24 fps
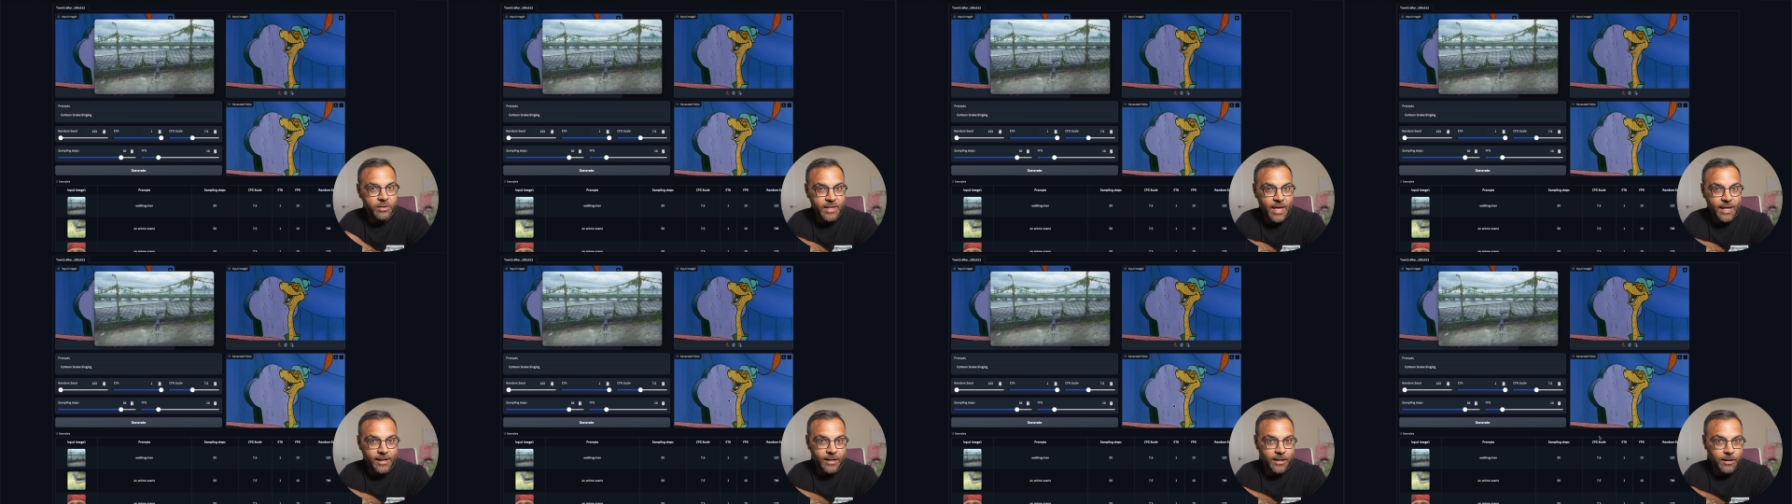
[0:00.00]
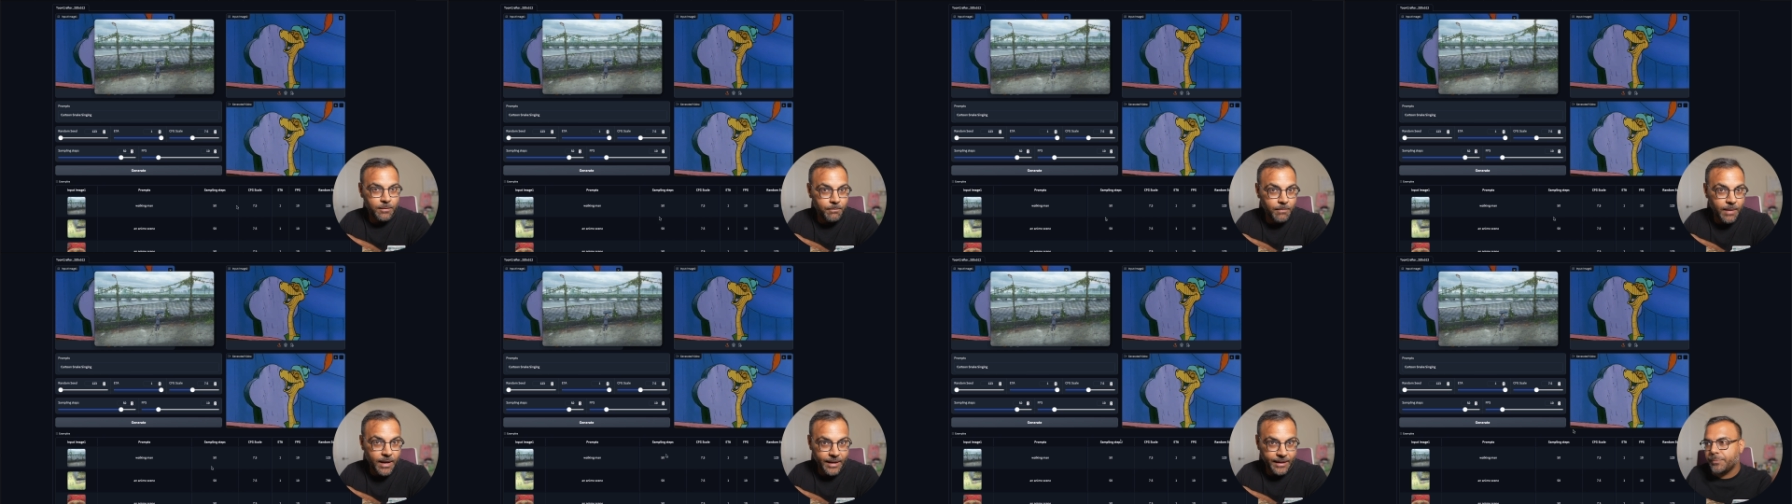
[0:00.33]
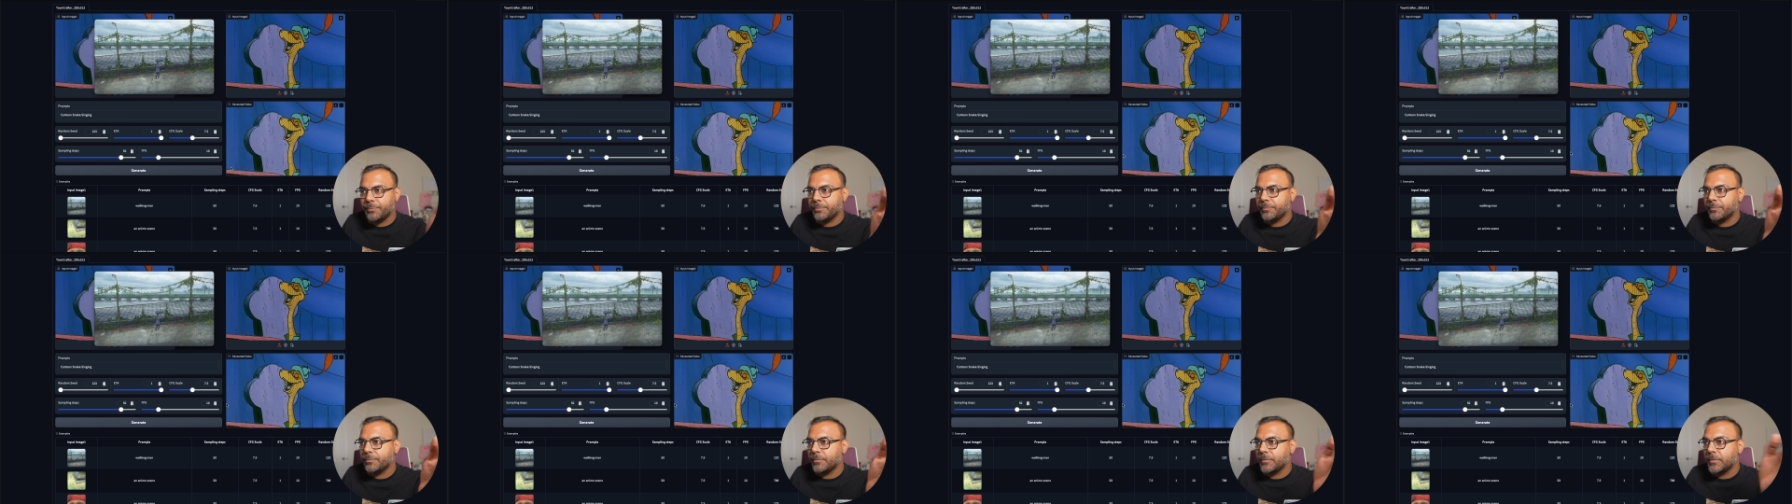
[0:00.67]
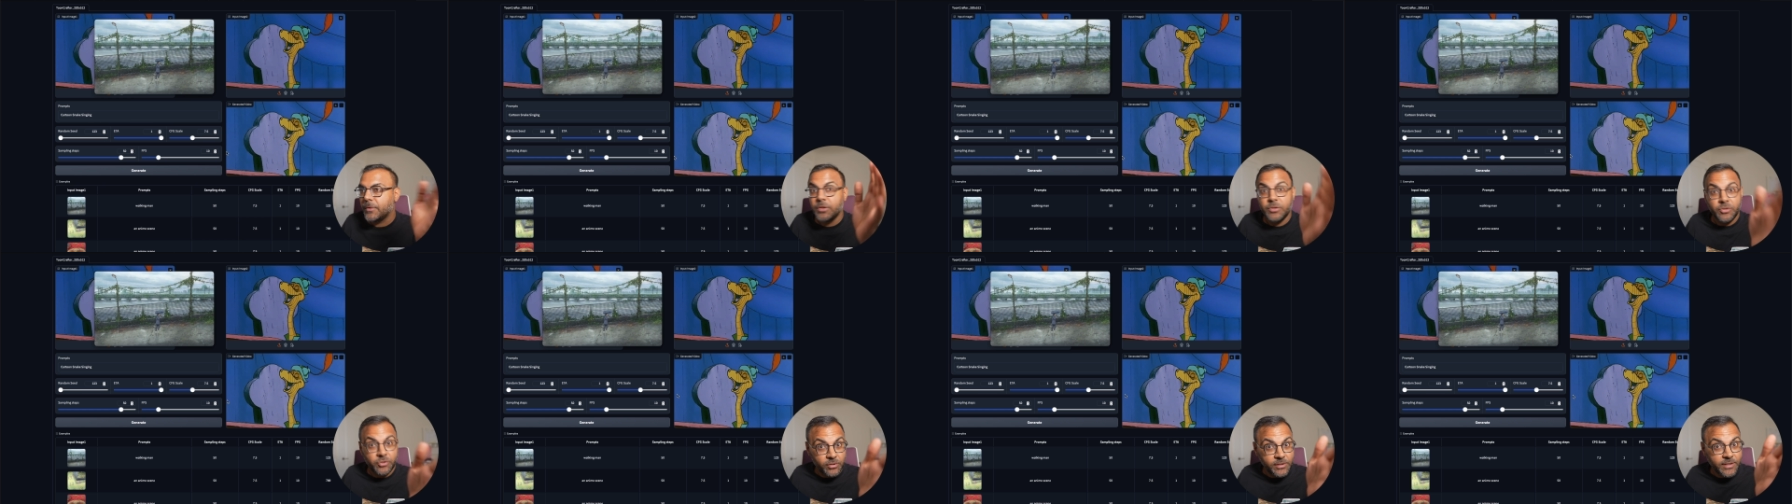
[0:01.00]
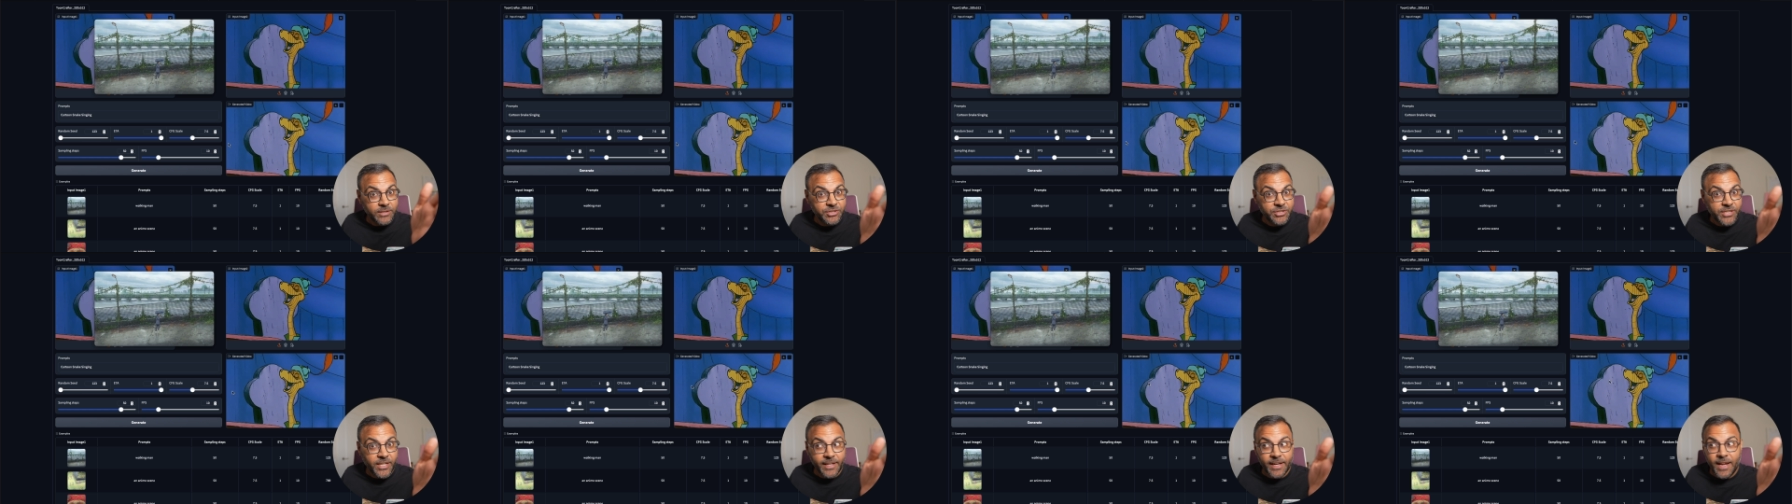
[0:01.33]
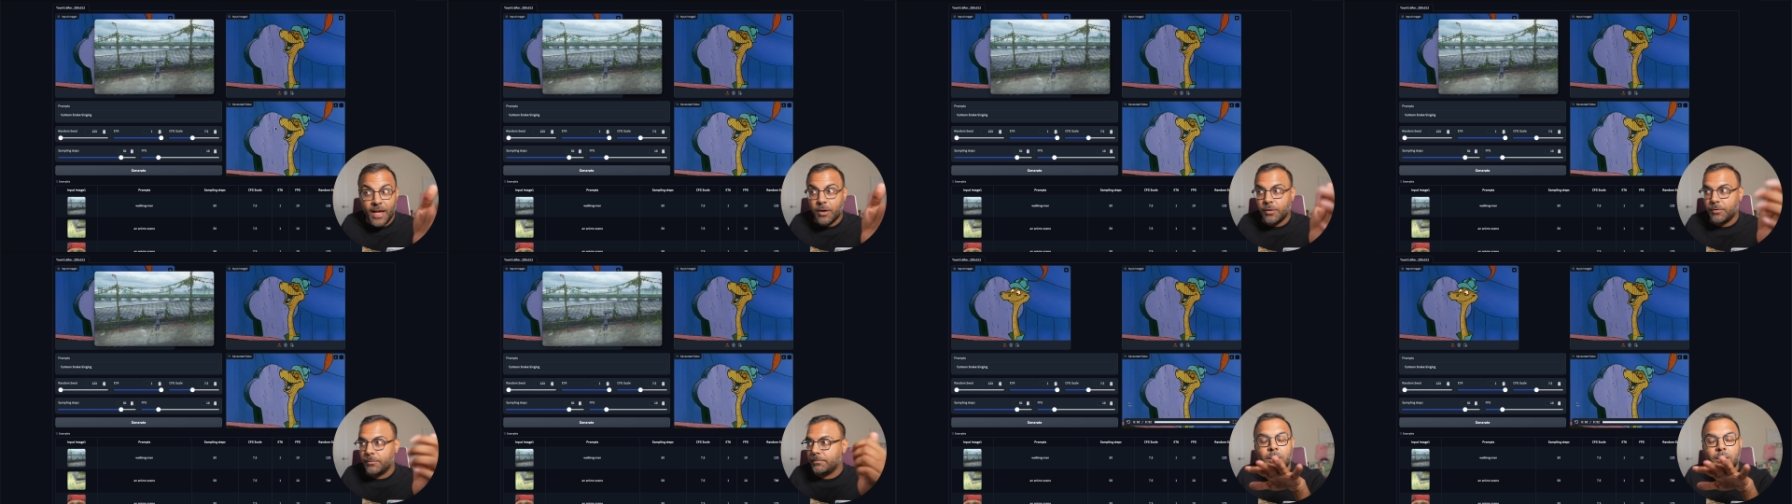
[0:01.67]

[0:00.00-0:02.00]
that in mind. So let's check it out.